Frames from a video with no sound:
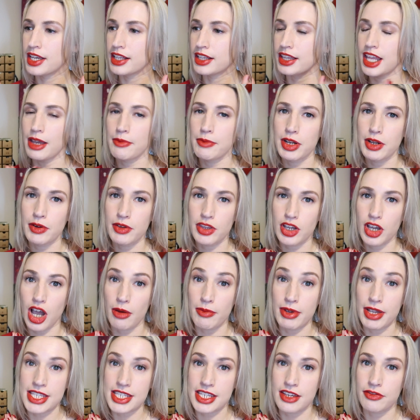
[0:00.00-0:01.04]
Let me know in the
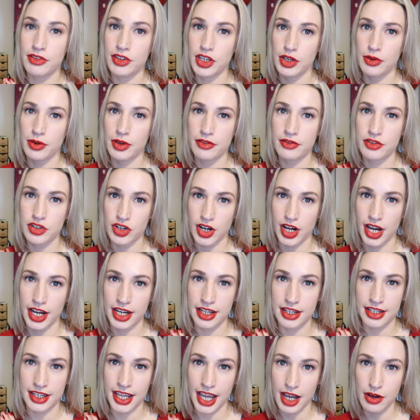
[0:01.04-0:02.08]
comments if you have
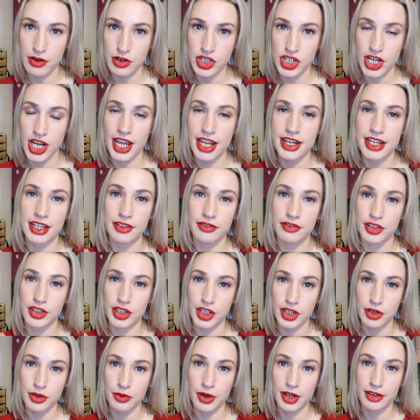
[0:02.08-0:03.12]
tried Cowshed, if
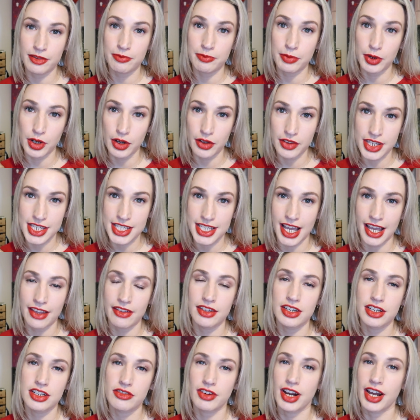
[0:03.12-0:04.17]
you have bought this
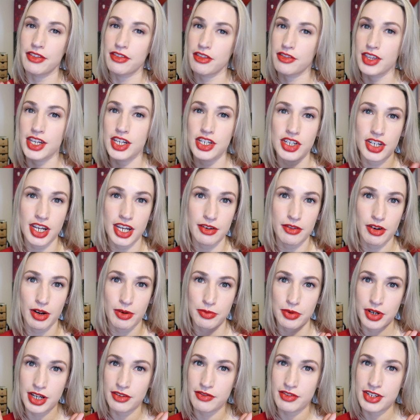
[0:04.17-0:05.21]
calendar either this year or
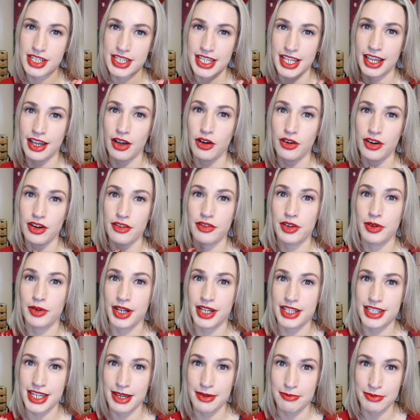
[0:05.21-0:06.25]
previously, or if you
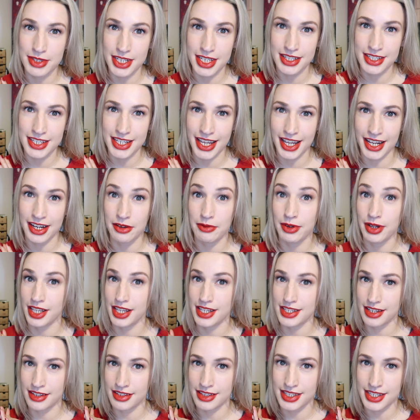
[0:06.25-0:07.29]
are tempted to get it while
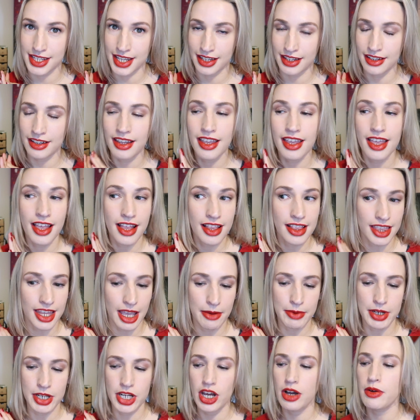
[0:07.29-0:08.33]
it's on sale,
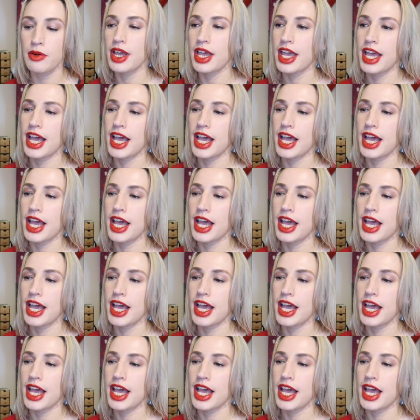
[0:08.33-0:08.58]
let me know.